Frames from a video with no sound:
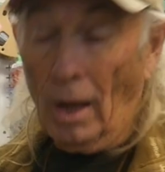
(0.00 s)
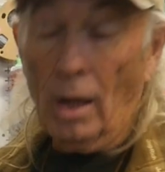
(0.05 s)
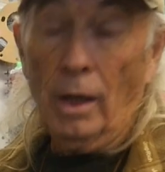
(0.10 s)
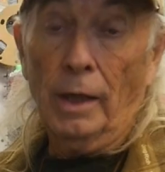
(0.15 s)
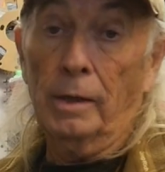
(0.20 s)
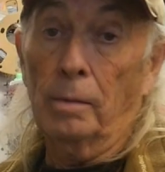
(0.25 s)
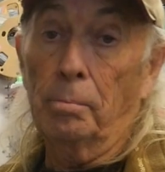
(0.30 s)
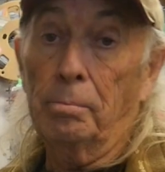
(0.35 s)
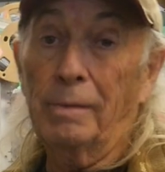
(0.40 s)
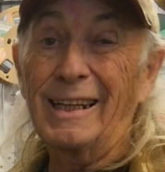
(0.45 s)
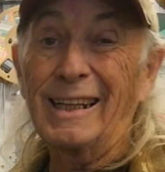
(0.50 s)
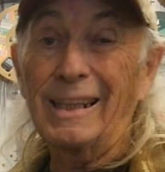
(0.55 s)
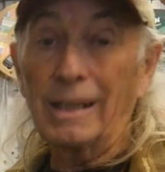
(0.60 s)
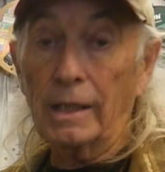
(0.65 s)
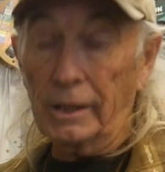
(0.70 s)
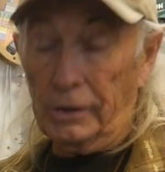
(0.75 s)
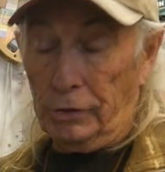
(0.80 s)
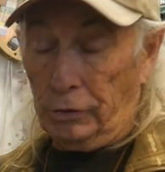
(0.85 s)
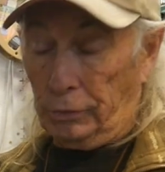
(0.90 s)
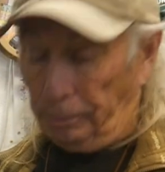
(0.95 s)
hit a big
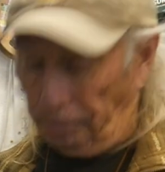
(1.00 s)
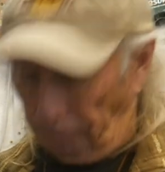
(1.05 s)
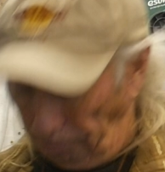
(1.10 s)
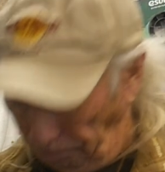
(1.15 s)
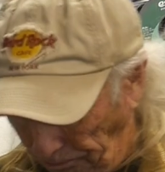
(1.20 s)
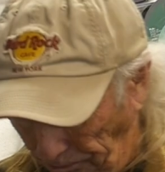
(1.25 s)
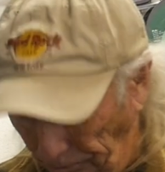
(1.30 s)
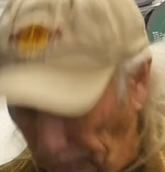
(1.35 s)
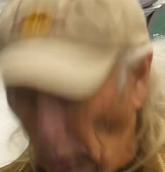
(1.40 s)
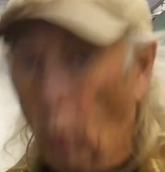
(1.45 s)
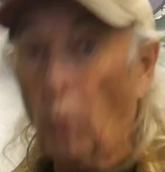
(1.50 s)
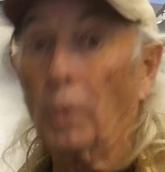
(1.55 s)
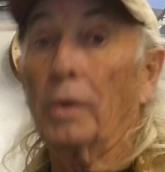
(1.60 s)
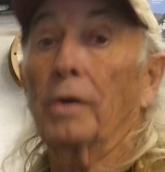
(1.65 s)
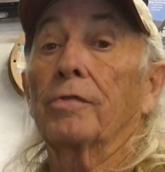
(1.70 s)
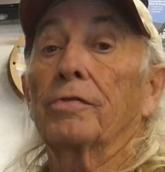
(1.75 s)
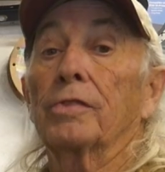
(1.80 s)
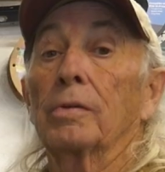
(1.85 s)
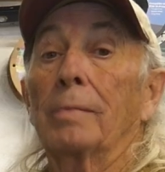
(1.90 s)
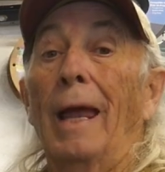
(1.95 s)
glitch
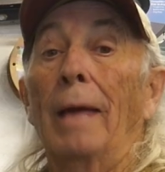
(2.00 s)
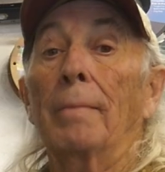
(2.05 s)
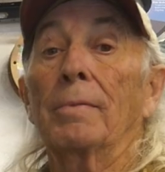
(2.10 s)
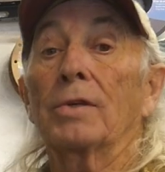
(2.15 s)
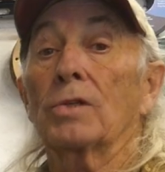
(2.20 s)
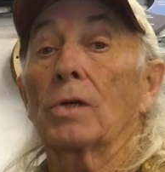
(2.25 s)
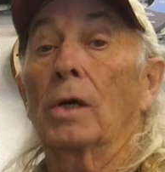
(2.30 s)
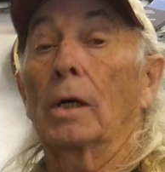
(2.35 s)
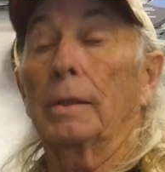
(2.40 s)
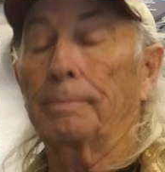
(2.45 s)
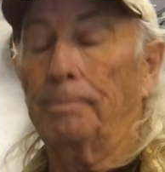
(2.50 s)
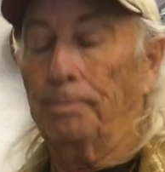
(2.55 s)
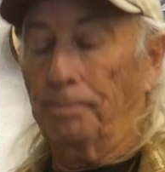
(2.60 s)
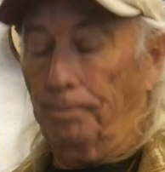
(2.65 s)
ordered from Amazon